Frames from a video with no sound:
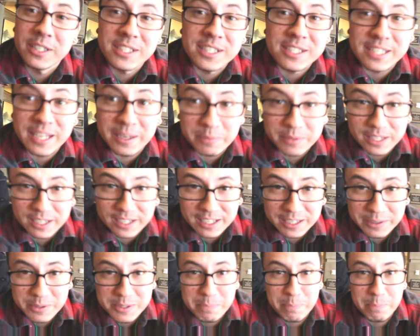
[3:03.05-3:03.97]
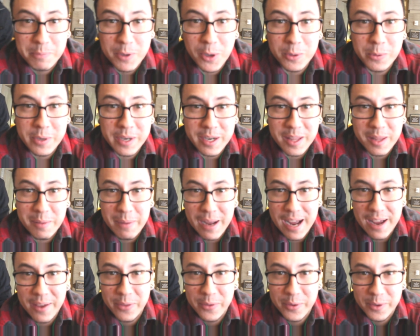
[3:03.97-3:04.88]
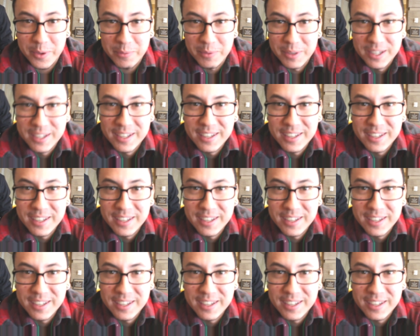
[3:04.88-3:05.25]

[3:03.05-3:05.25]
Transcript: It's the same thing. He was going to the bathroom.